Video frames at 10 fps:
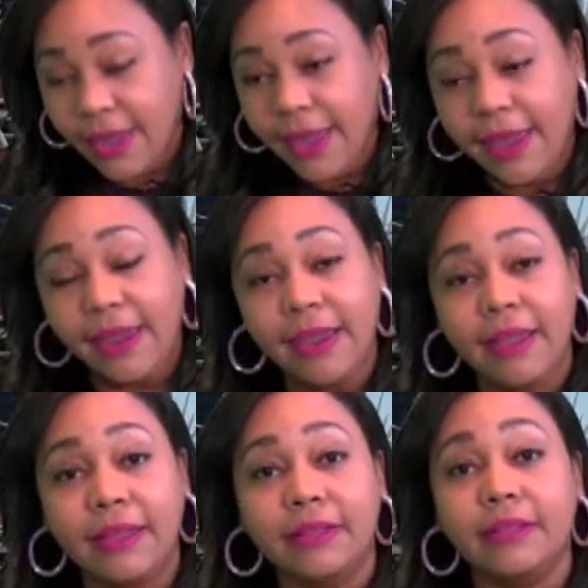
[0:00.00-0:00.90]

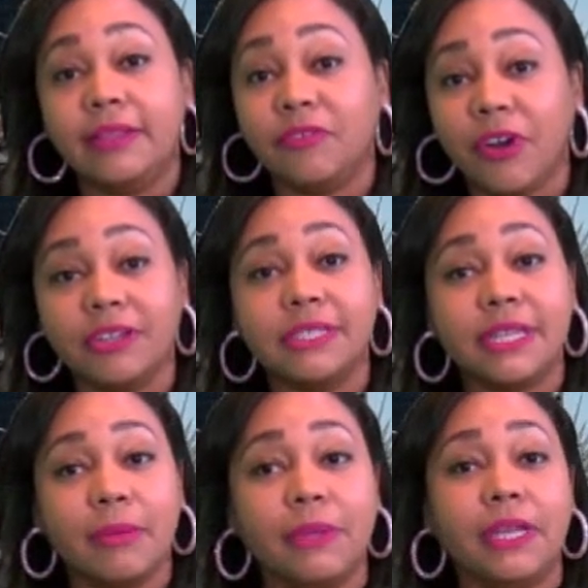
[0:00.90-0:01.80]
And the first
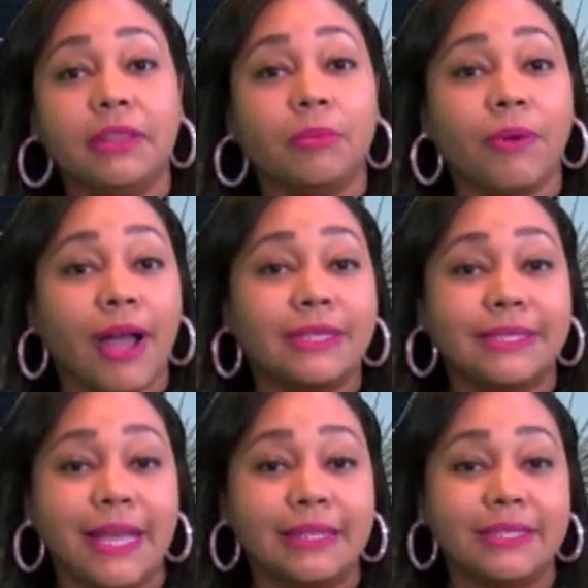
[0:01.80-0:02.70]
step in the
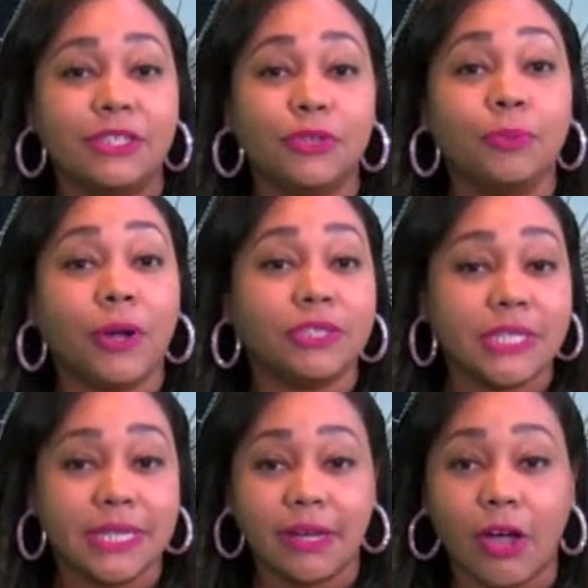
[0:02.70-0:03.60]
process to
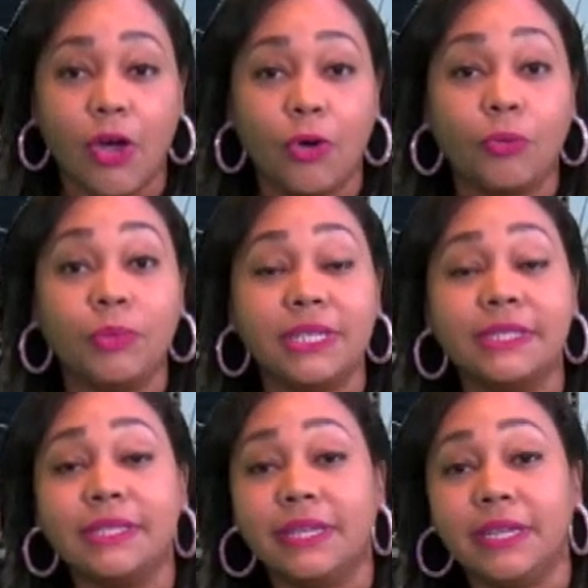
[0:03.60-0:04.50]
purchasing a home
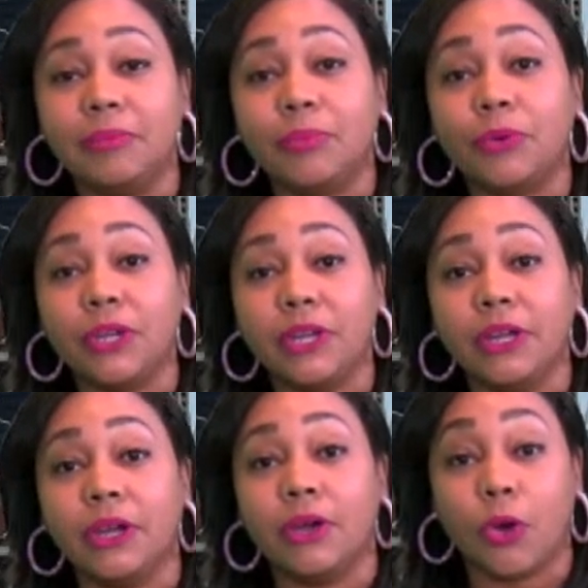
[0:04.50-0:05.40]
is to get
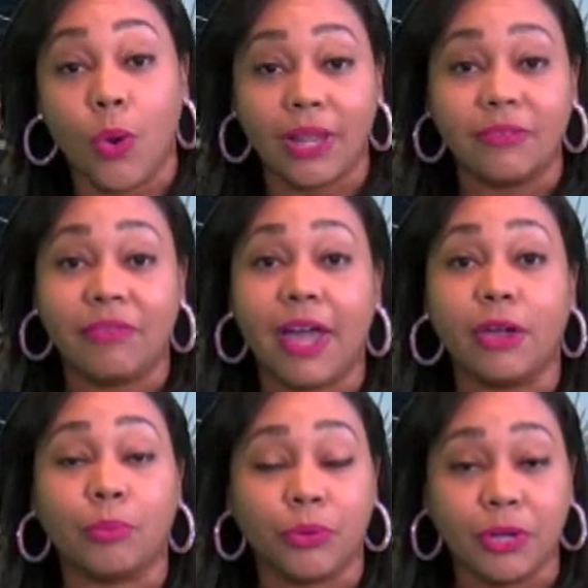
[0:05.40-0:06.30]

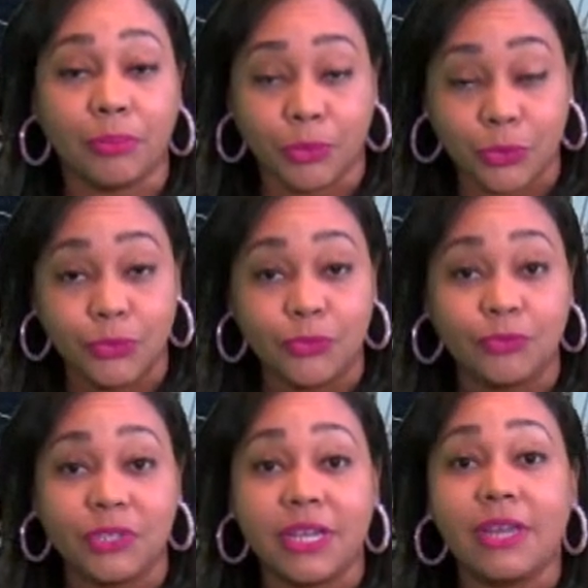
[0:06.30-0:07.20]
pre-qualified or
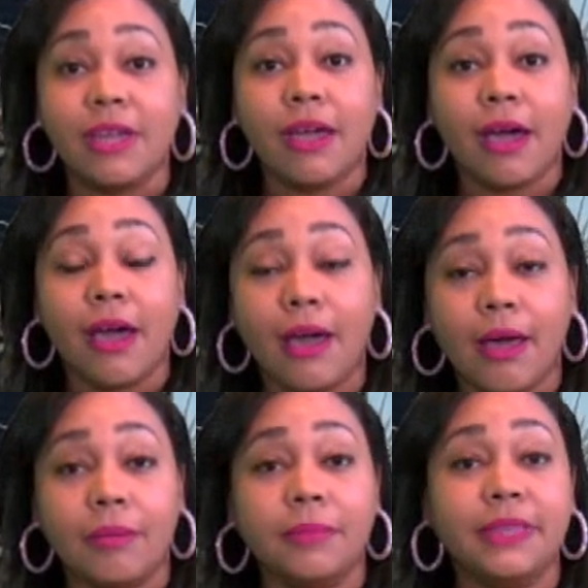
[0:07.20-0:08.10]
pre-approved.
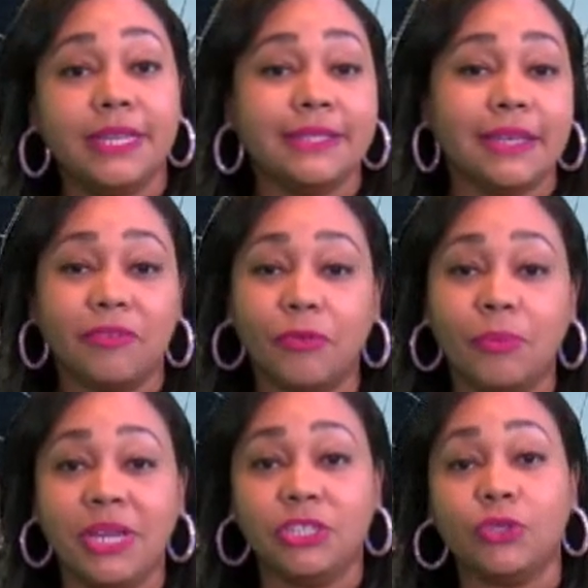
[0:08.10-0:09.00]
This
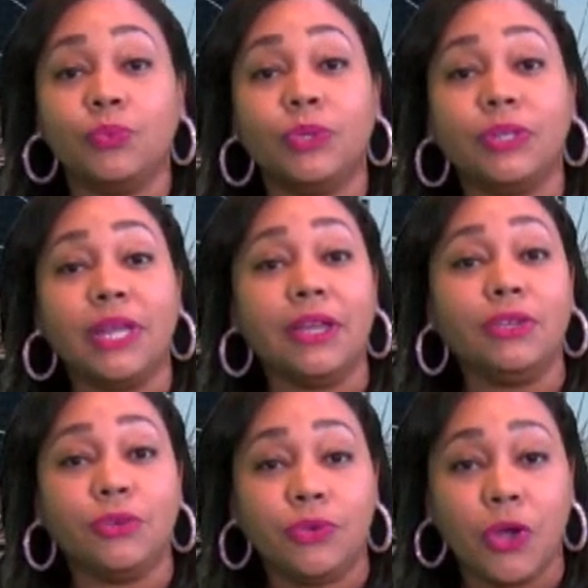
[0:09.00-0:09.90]
information will let
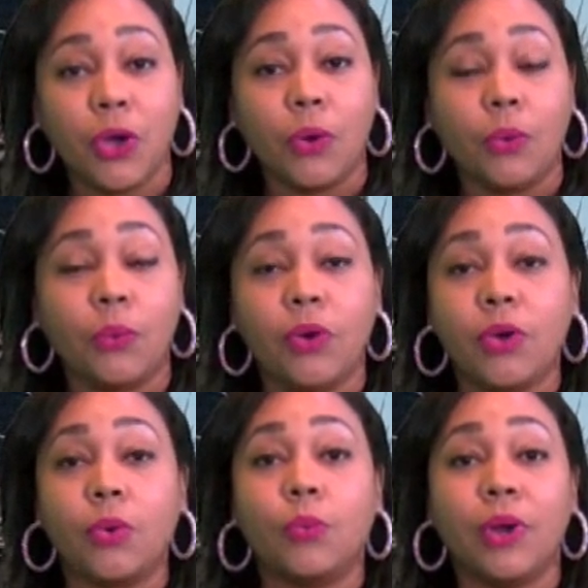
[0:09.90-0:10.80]
you know
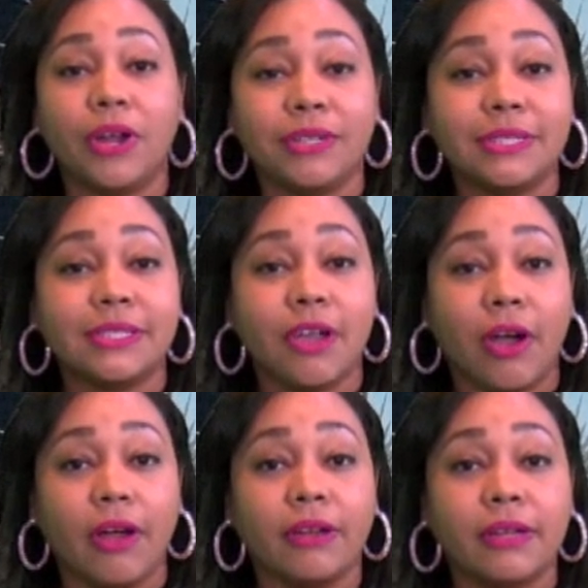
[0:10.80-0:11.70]
where to start.